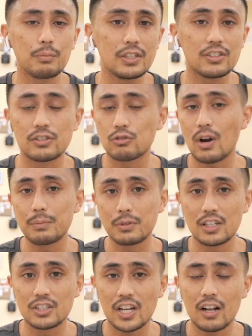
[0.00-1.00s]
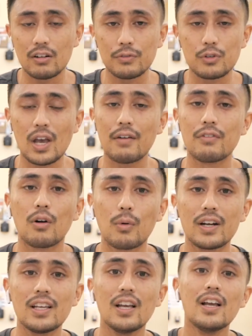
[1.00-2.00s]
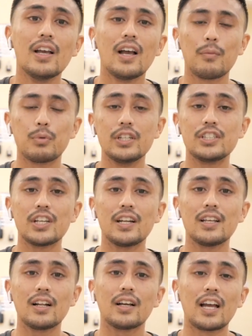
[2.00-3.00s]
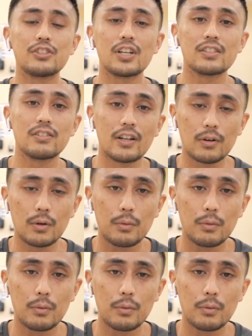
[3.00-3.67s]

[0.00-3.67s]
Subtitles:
Please subscribe to the channel if you haven't already. Appreciate it. Catch you guys later.